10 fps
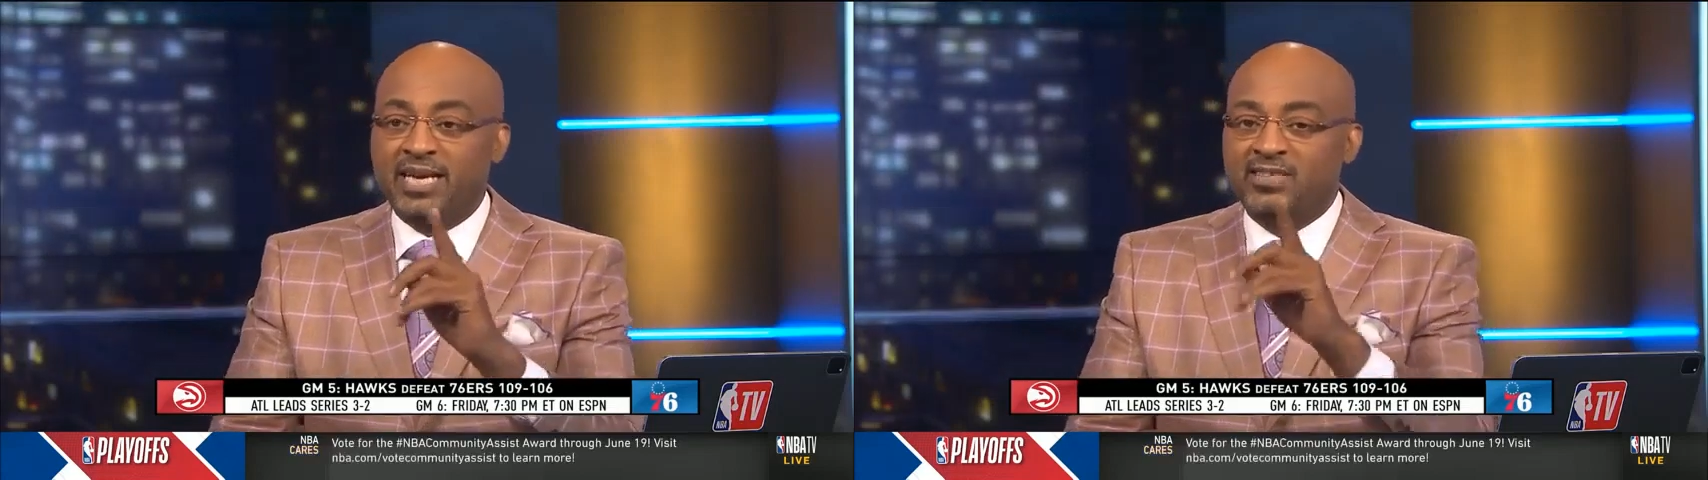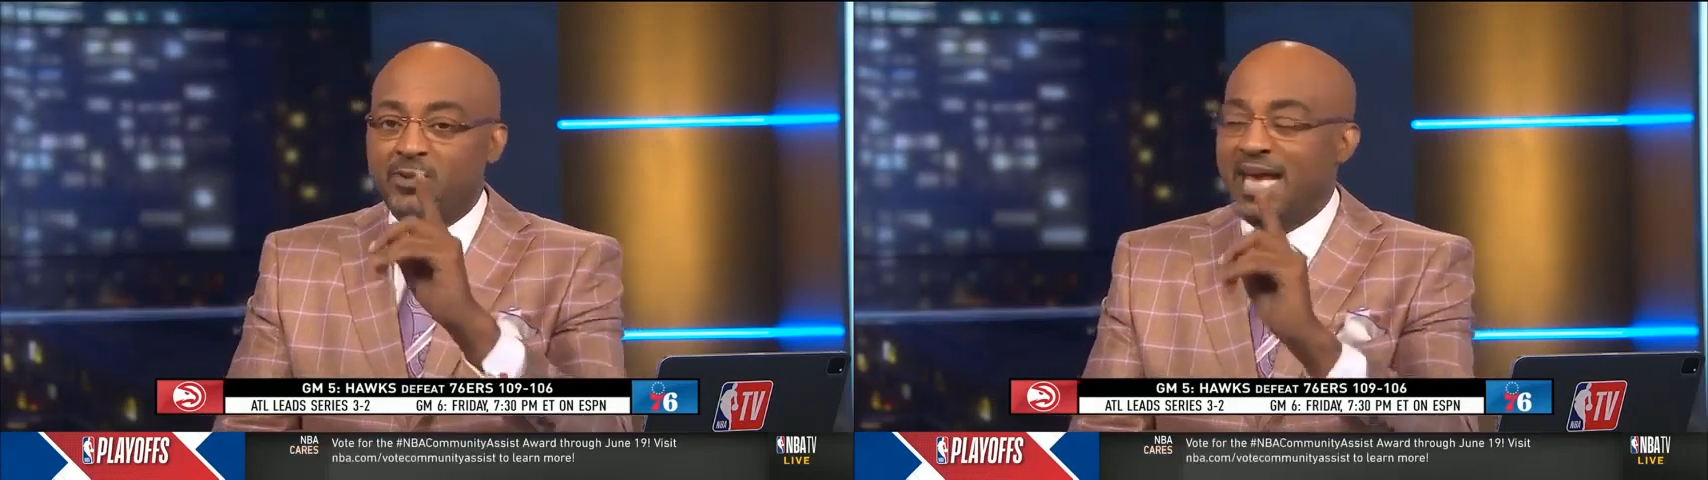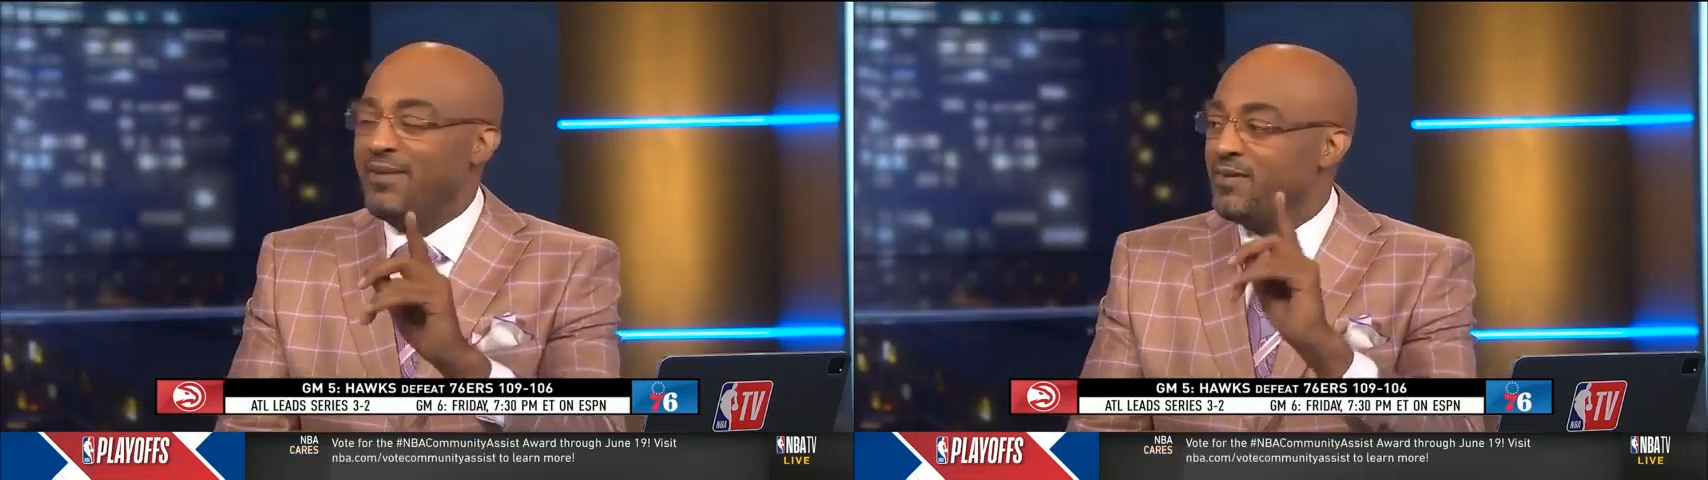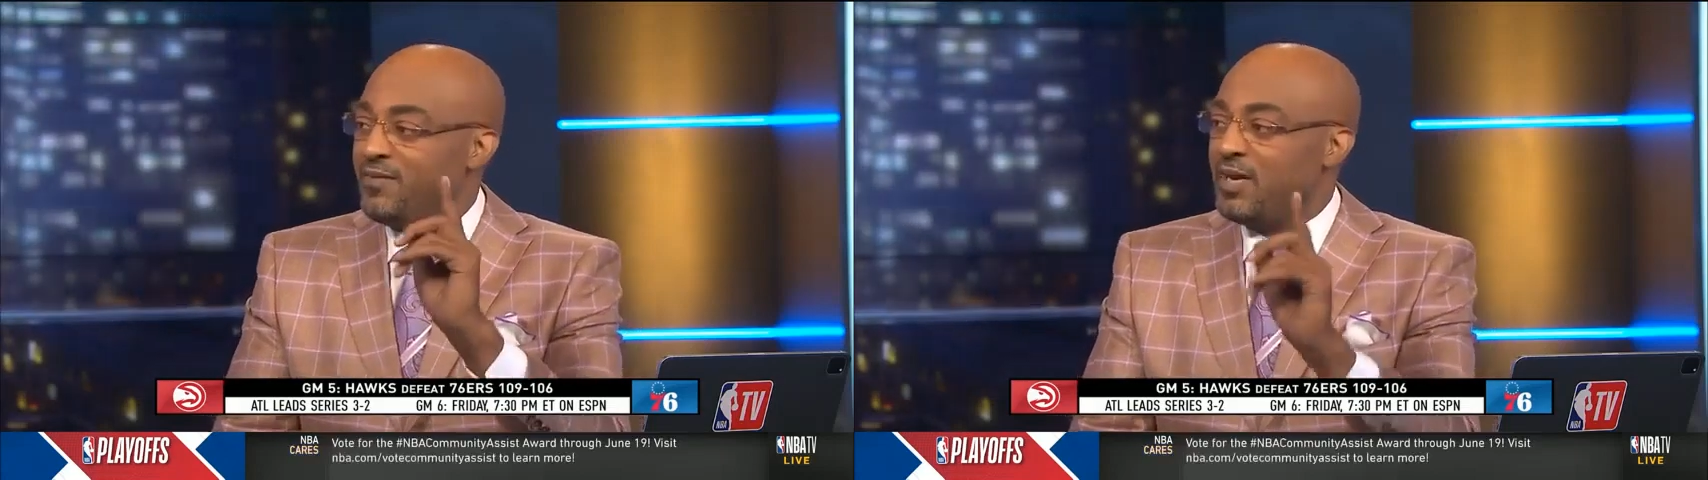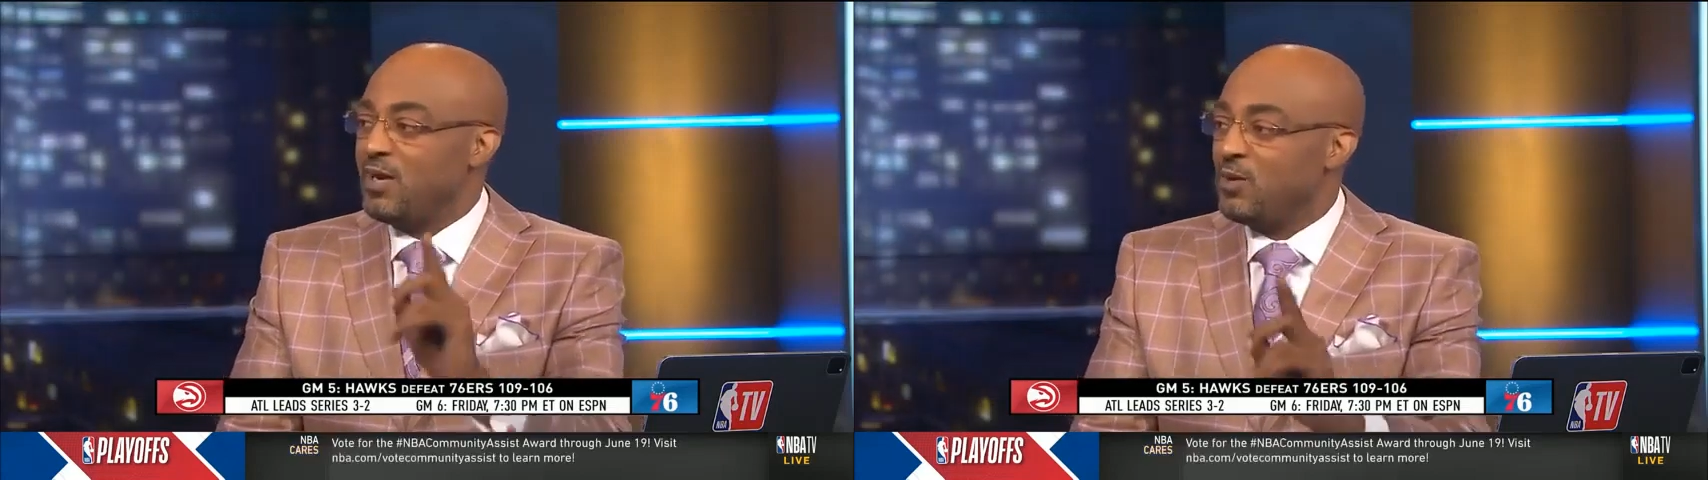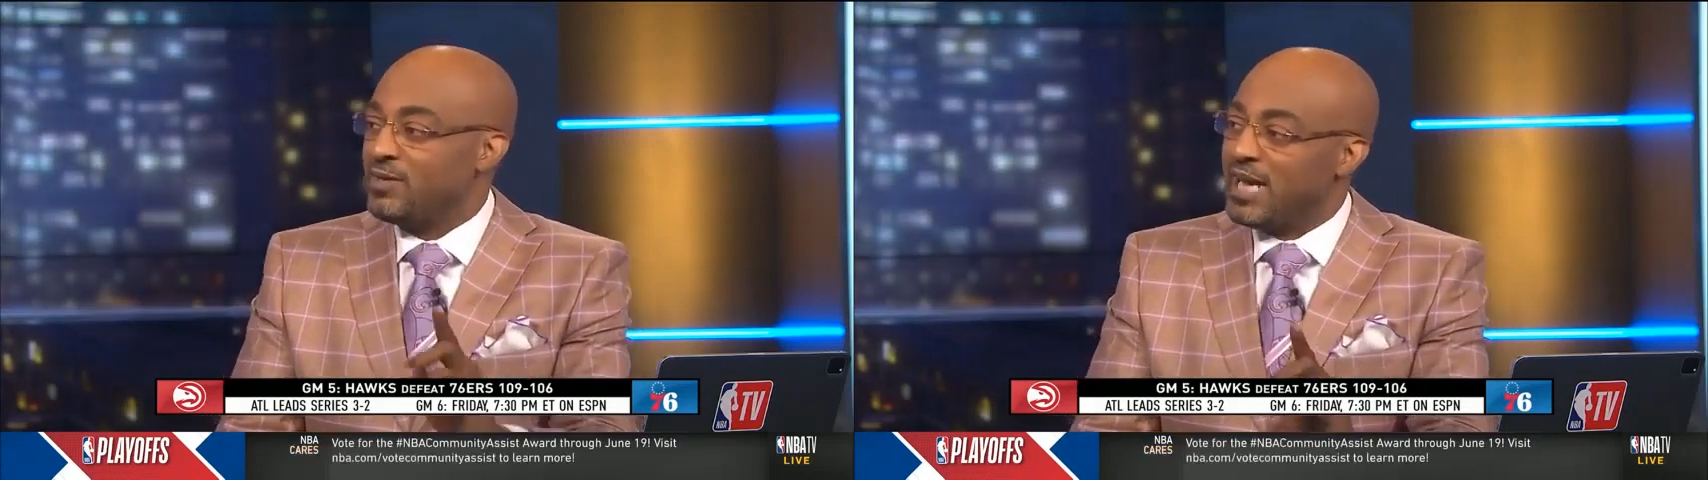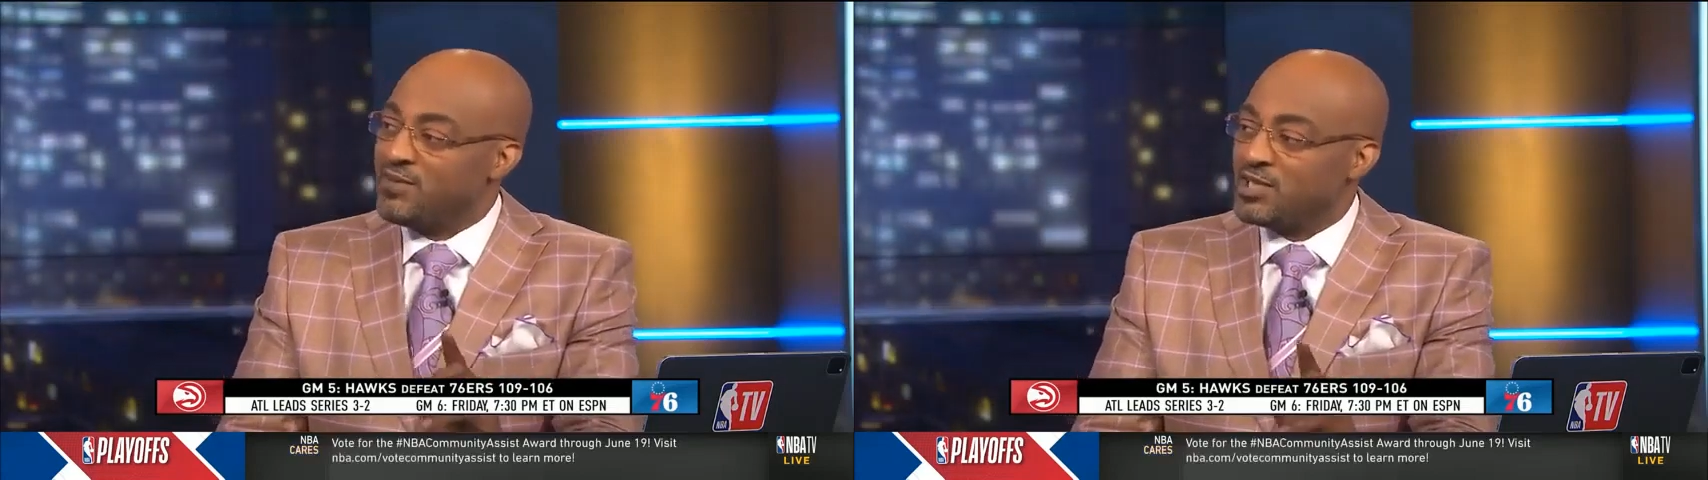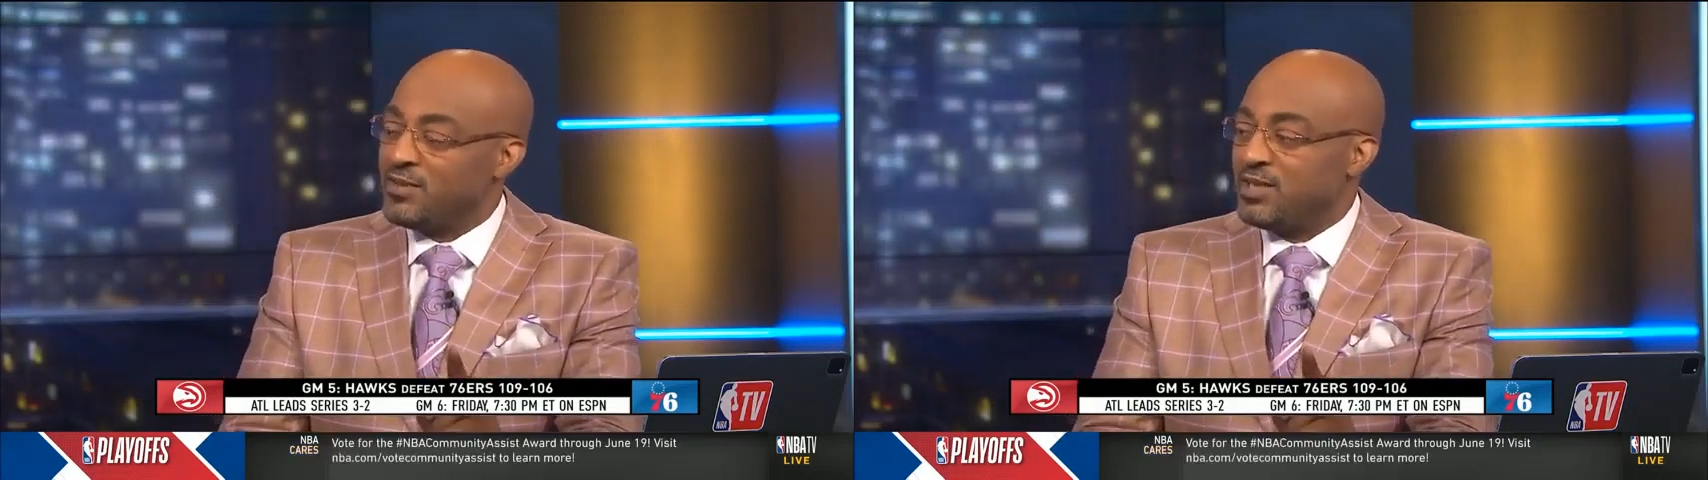if we have the video down the stretch of